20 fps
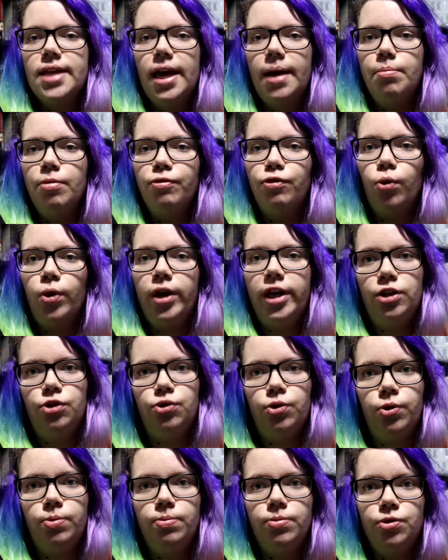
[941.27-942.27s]
and before he
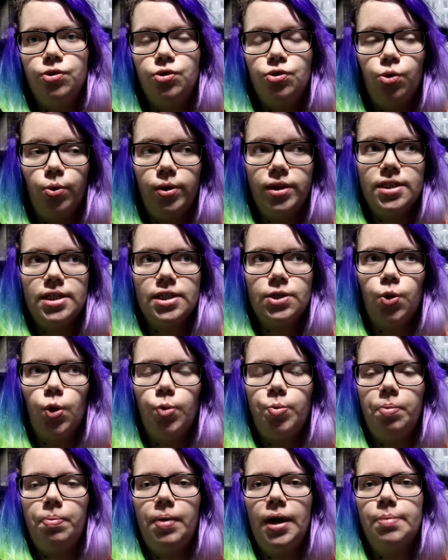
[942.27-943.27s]
joins this
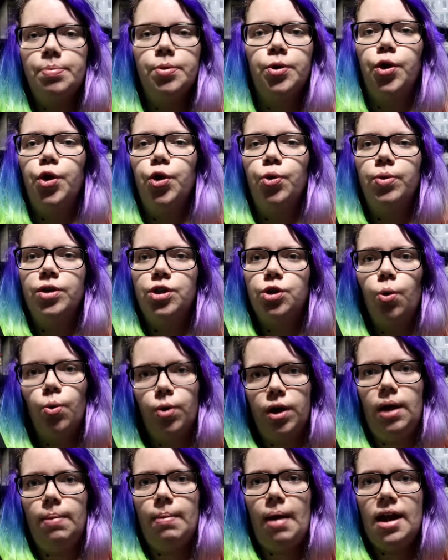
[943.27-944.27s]
group of people who were
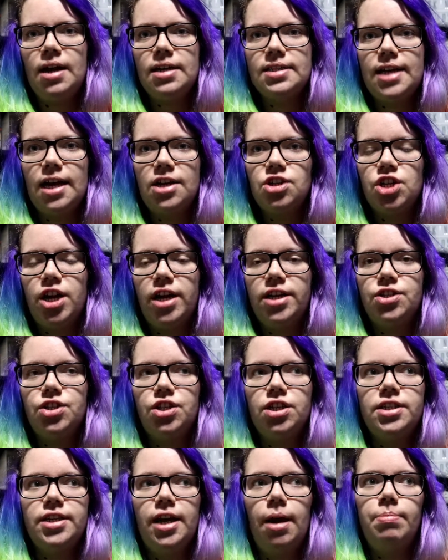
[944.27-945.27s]
talking about an assassination
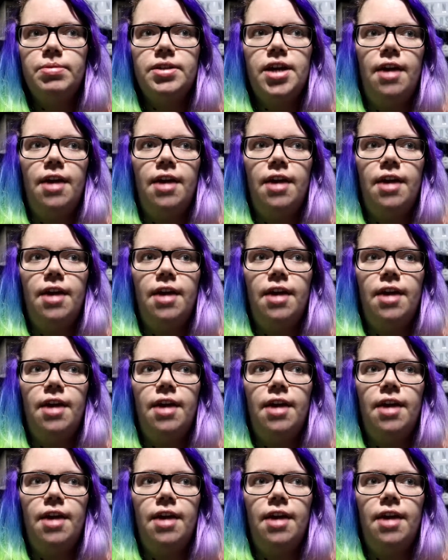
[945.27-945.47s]
attempt,